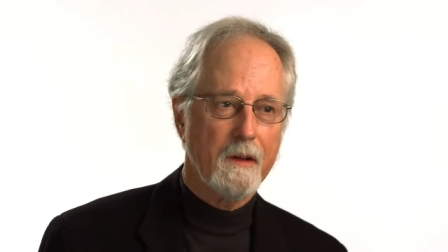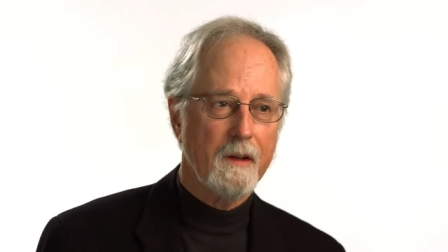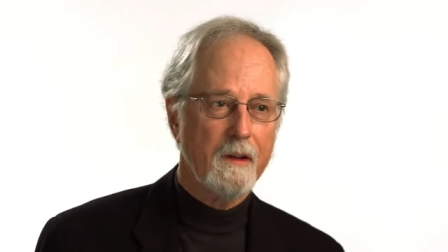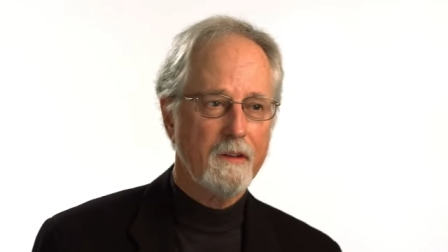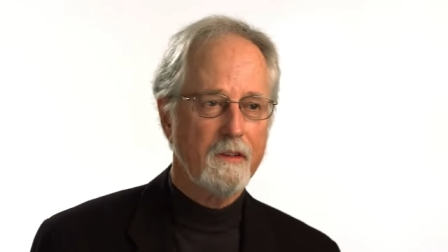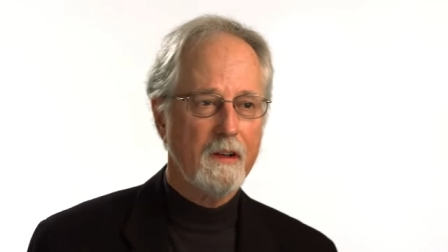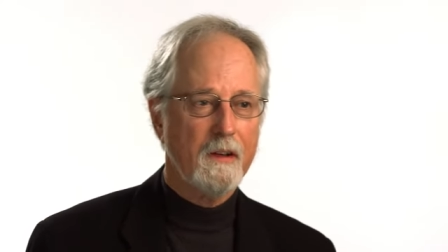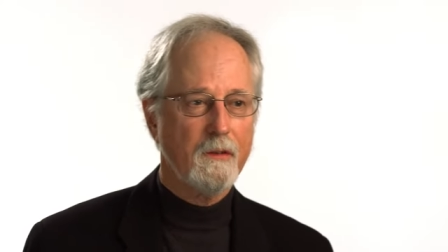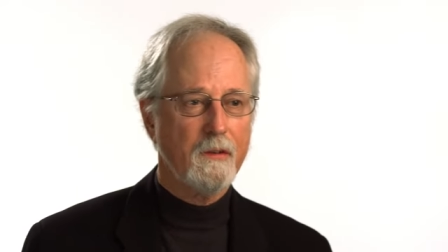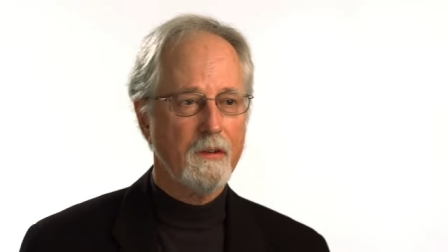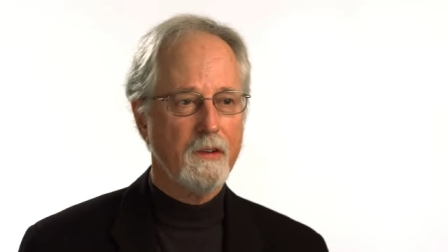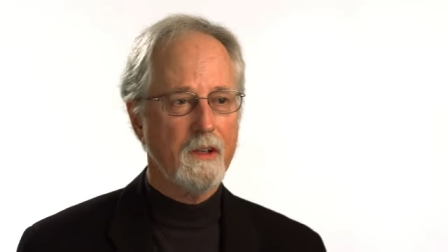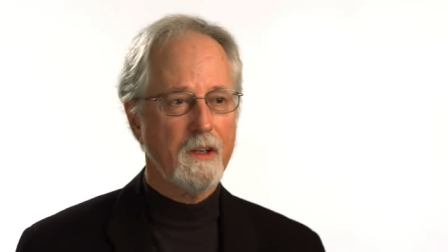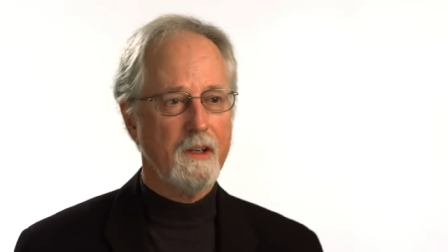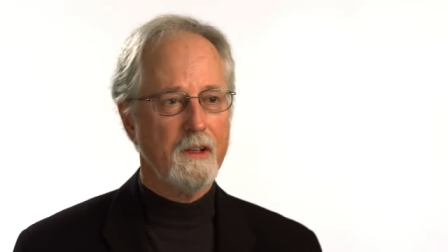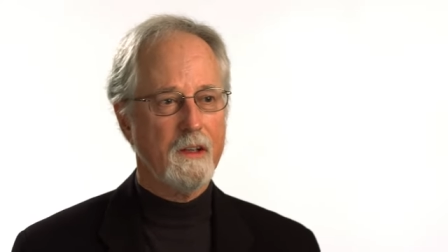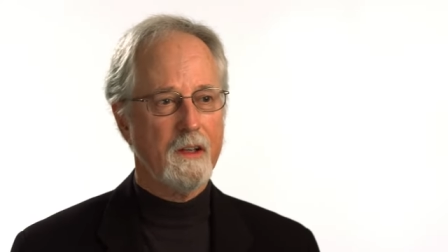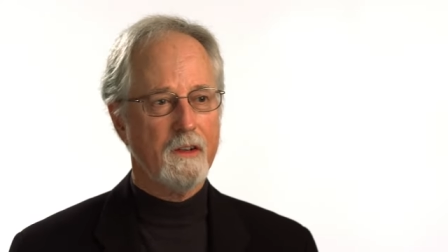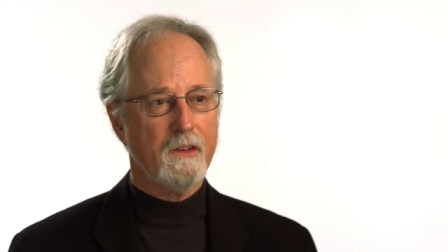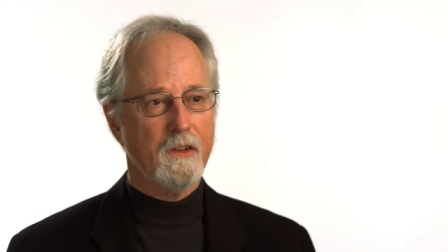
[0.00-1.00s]
It's
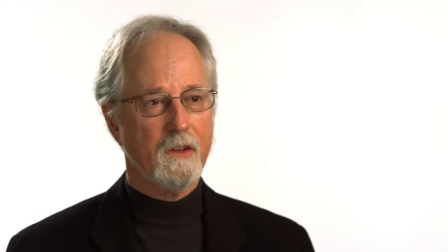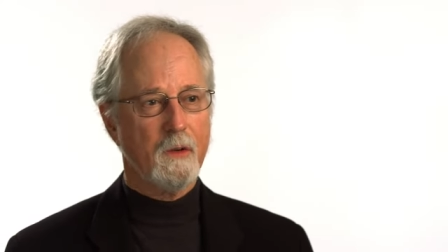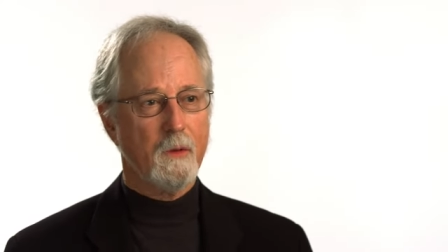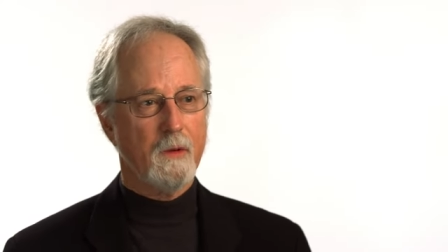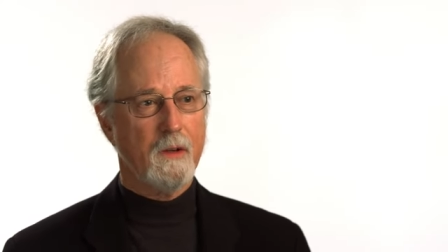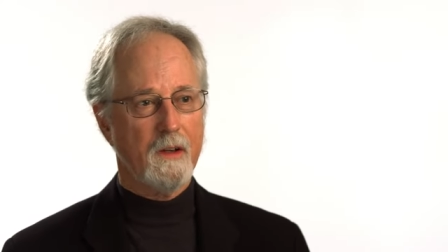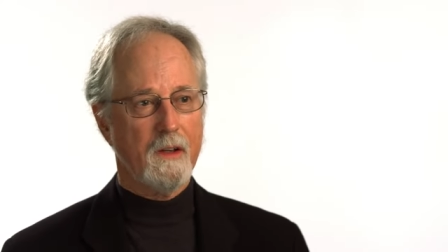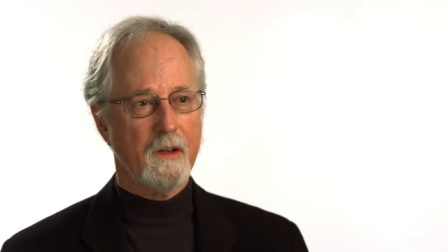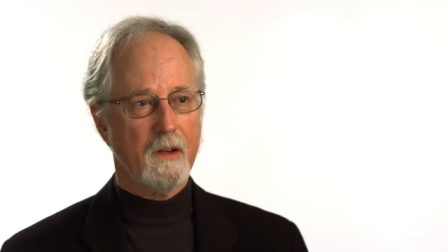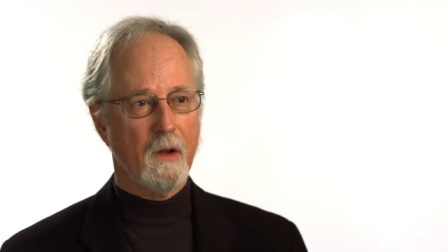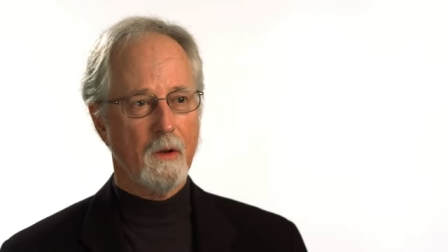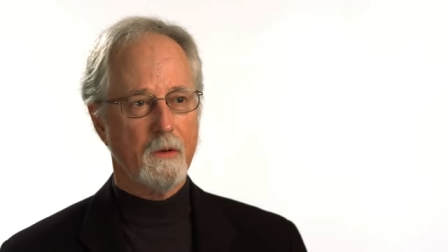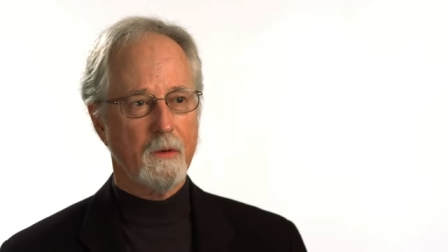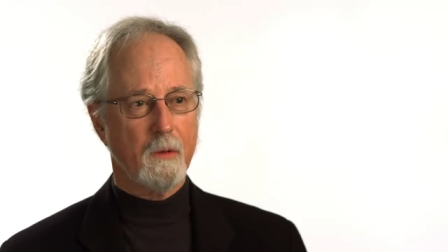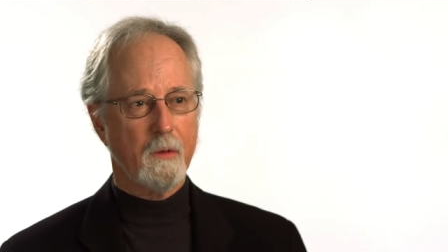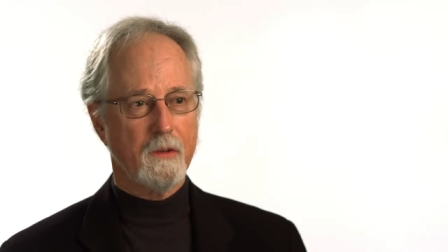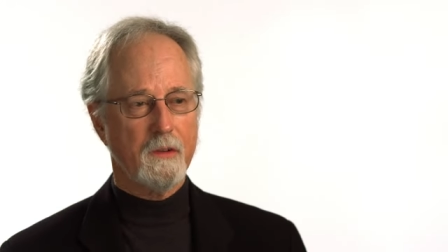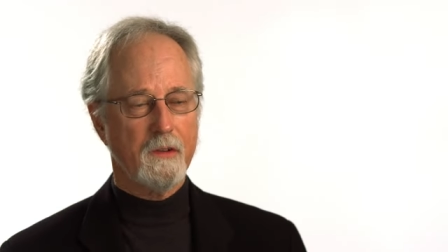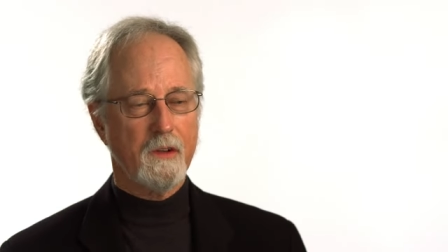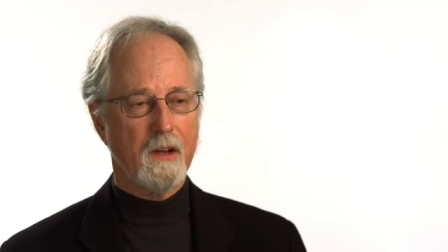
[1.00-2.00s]
interesting that children go
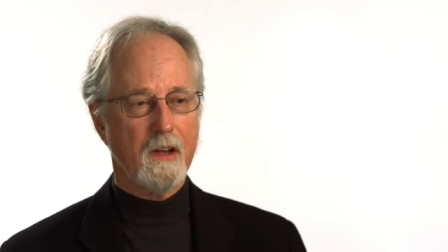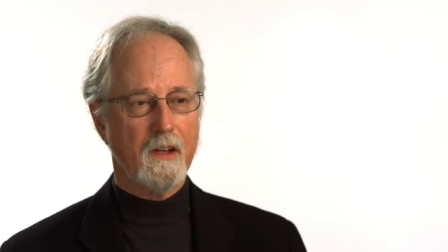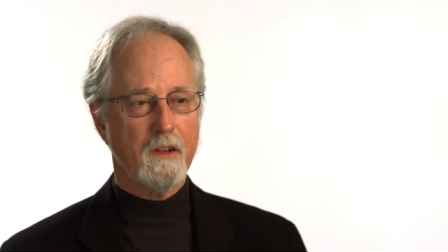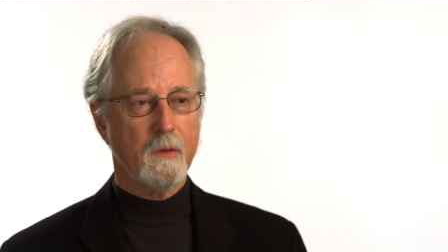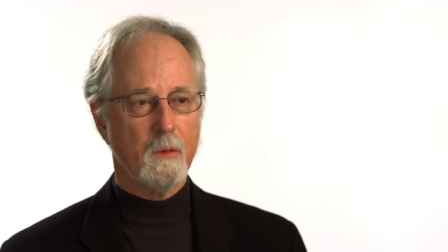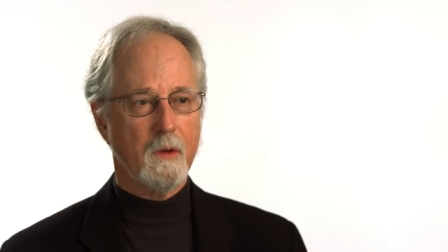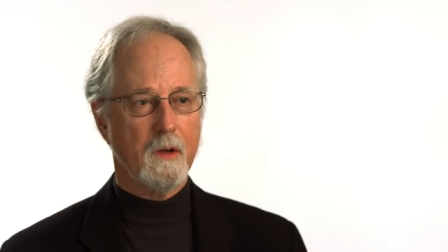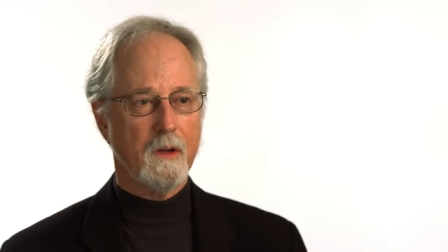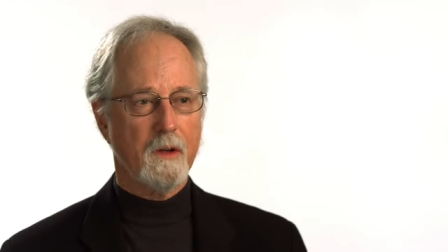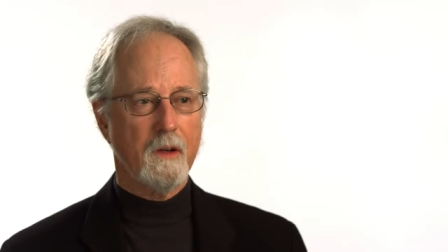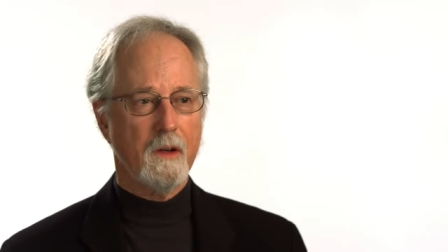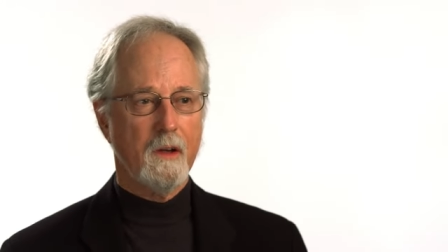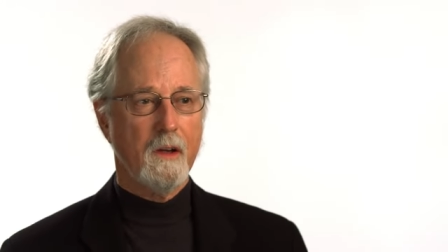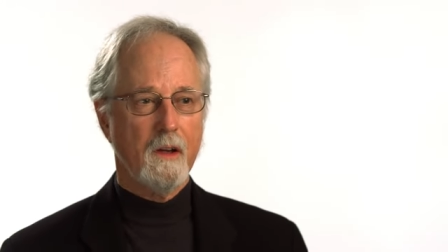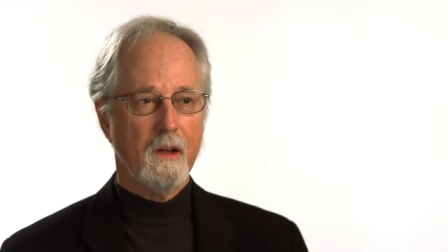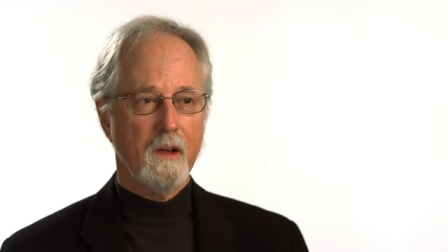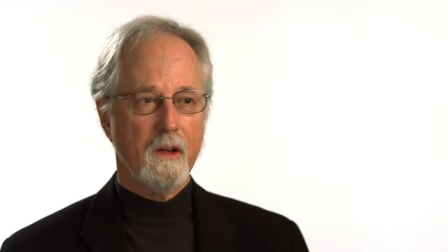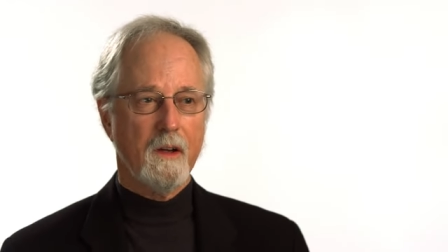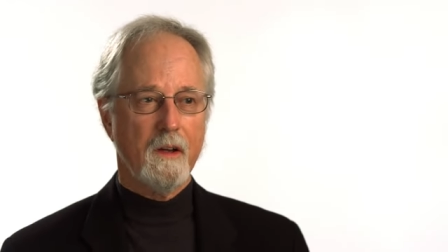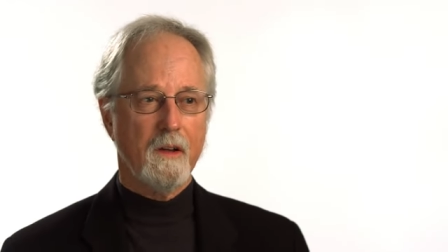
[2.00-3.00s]
through a stage where
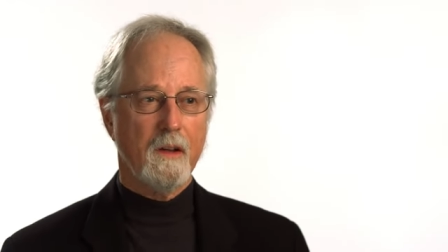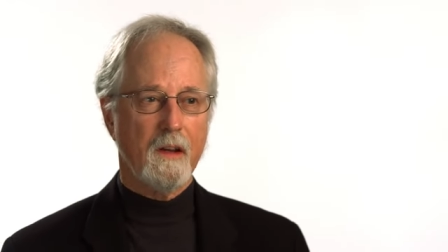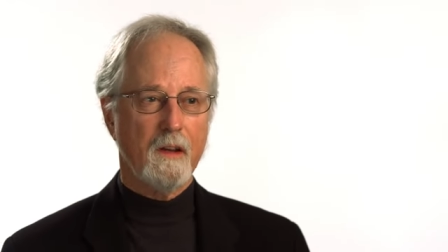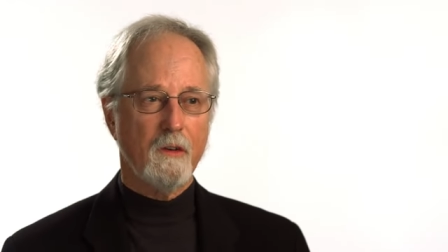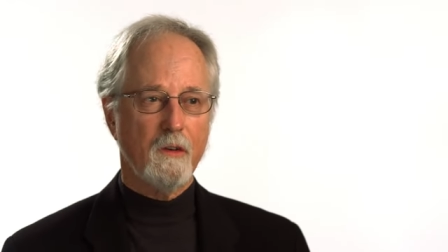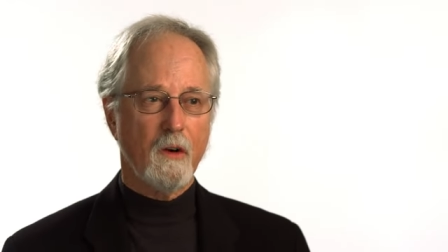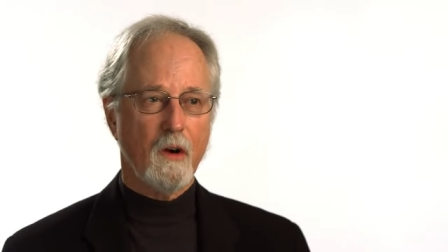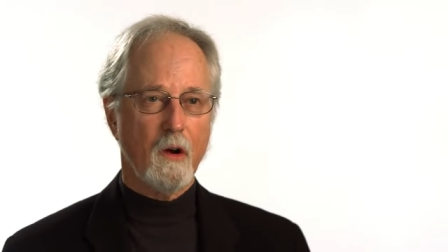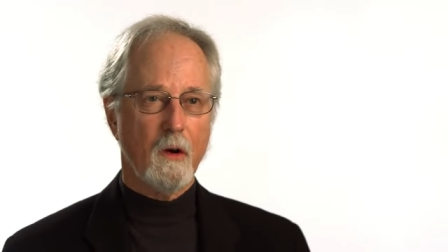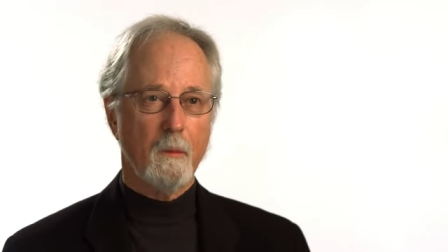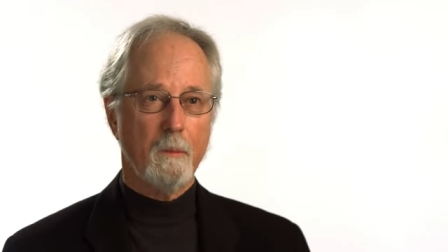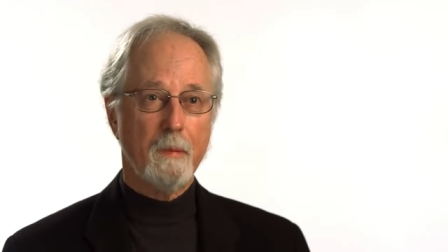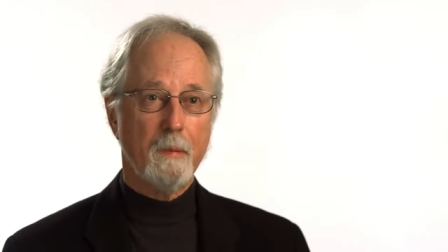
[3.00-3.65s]
they draw